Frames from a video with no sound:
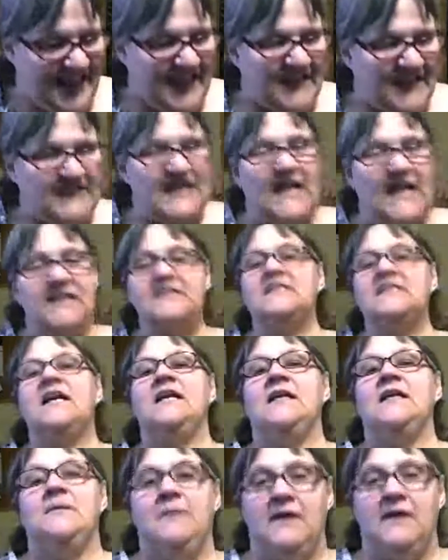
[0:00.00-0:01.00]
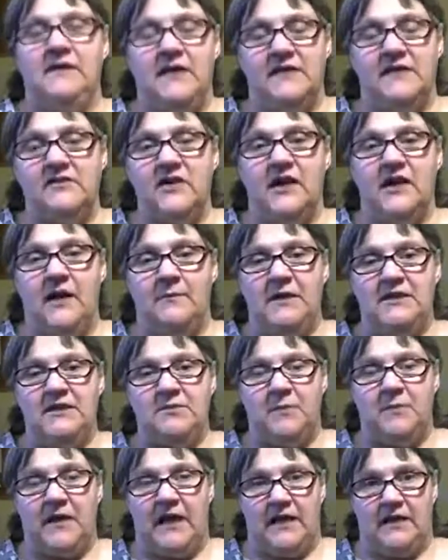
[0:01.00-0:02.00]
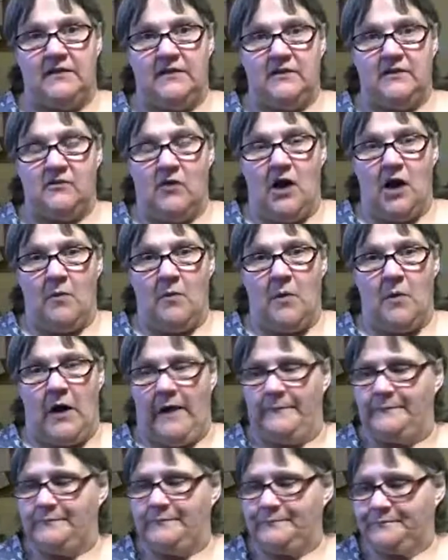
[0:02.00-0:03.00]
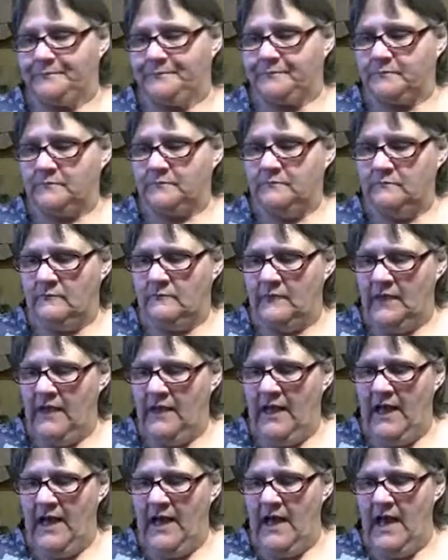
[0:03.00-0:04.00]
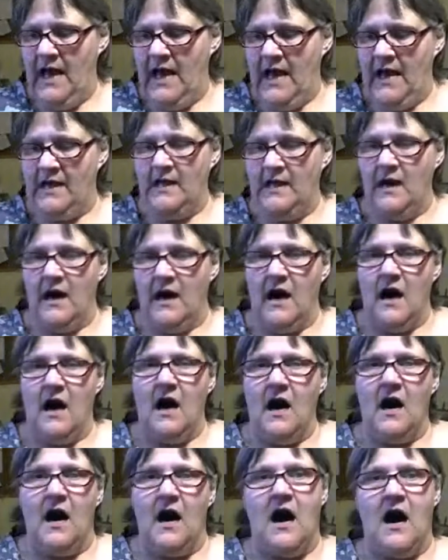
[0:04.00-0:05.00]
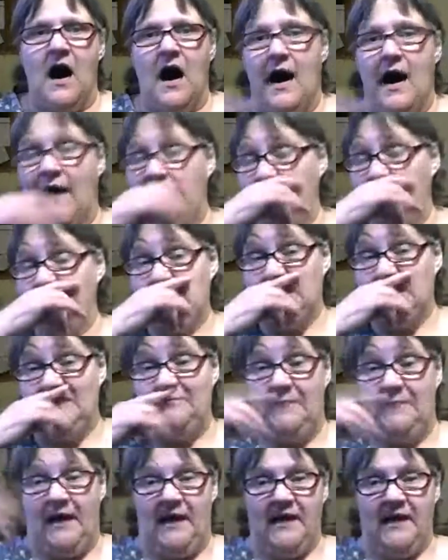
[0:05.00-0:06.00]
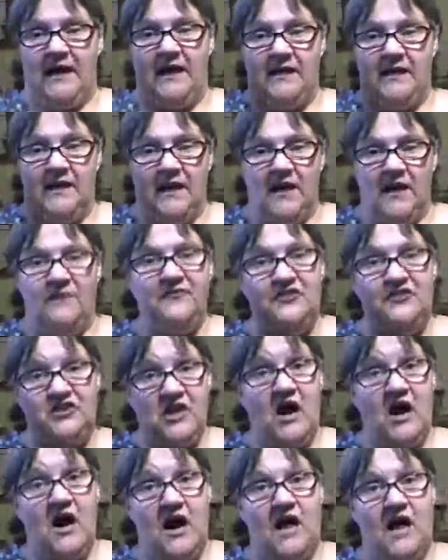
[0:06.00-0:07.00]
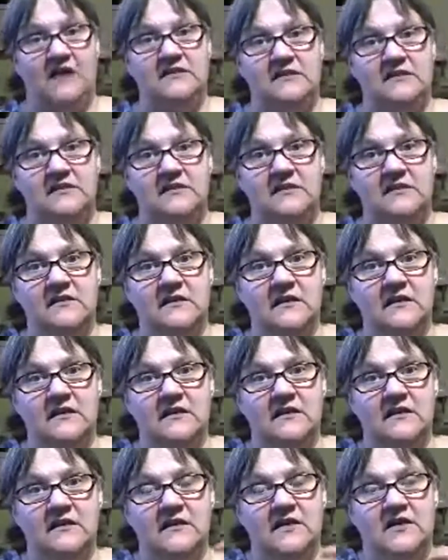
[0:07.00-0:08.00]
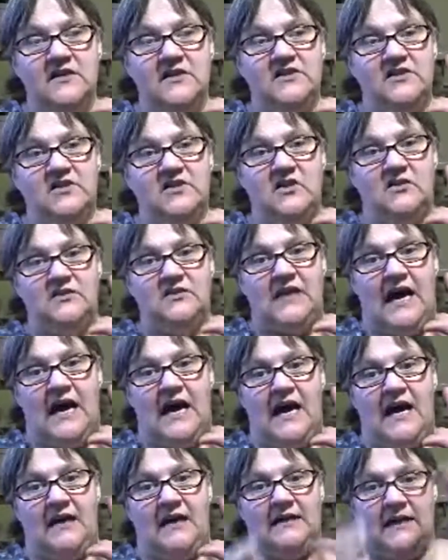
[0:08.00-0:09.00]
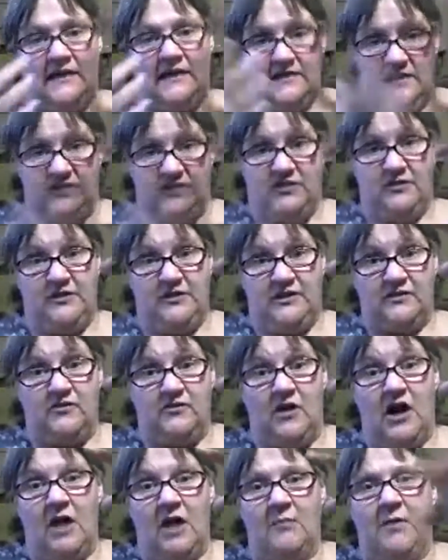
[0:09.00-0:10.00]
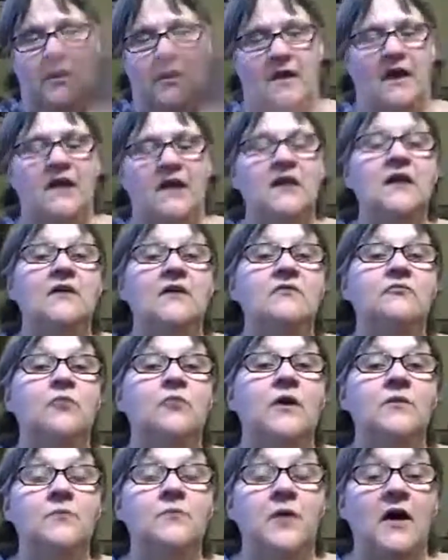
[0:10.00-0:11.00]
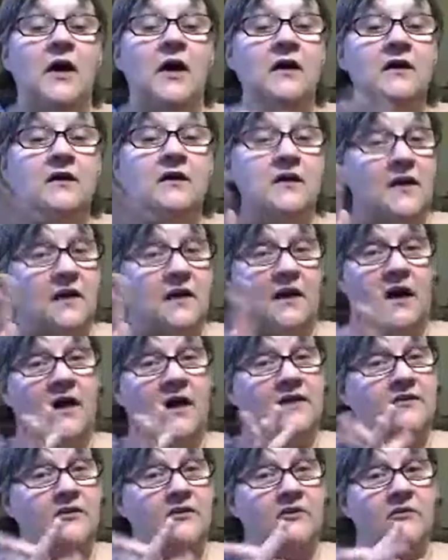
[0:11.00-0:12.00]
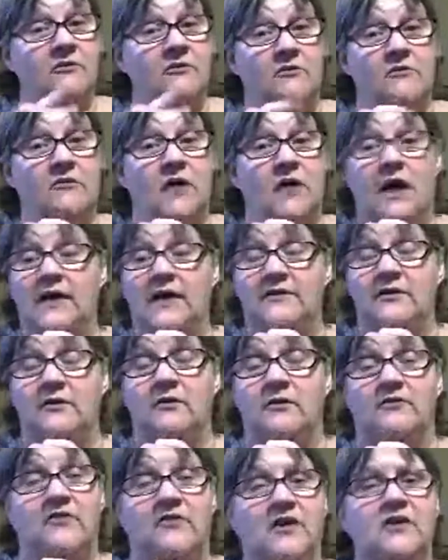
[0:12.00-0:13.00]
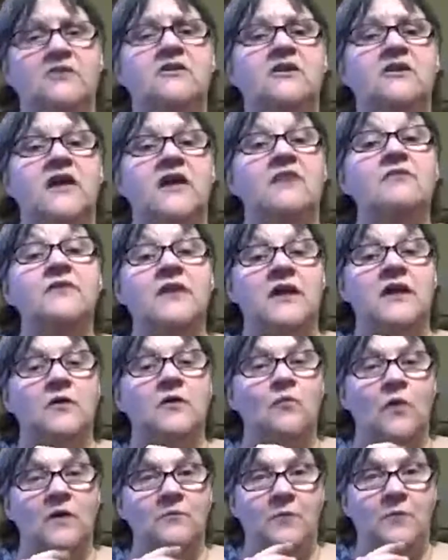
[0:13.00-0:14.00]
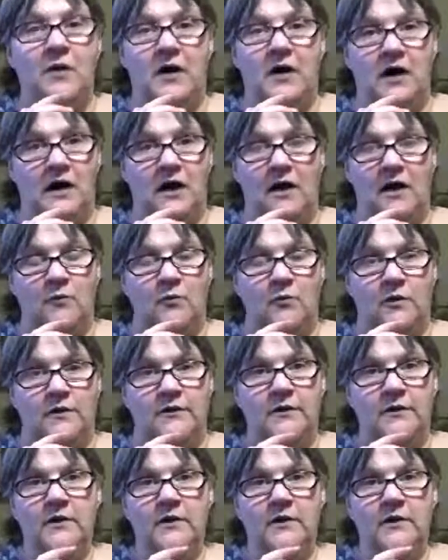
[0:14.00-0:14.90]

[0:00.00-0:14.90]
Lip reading: Yesterday I made spaghetti in the crock pot, and I usually make enough sauce so that, like, as I do it in the crock pot, I love one pot cooking. I do. If I could cook everything in one pot, I would.